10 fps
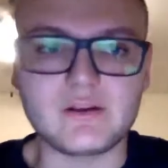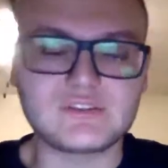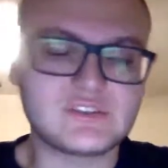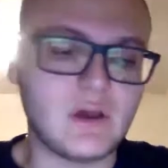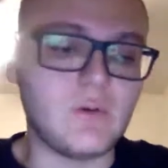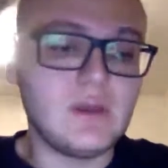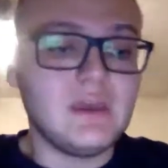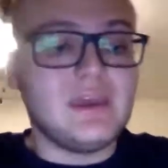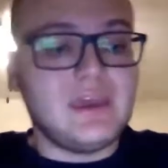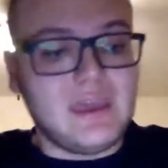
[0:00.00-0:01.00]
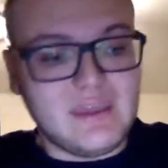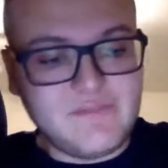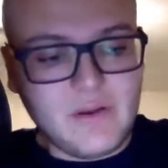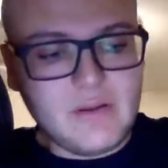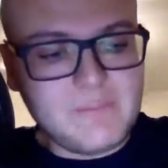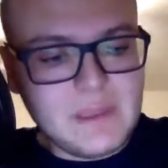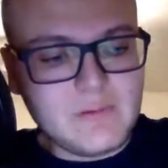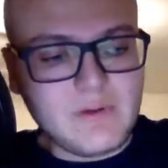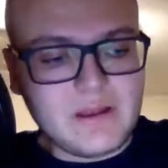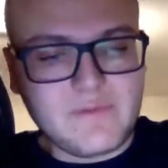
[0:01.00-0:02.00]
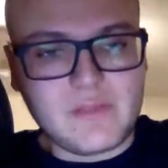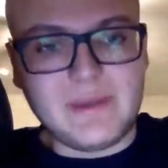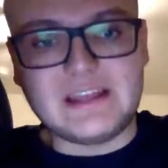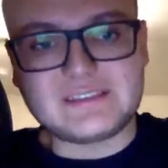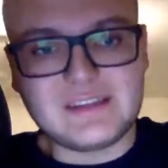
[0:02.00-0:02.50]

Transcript: So a very big win for the Mets.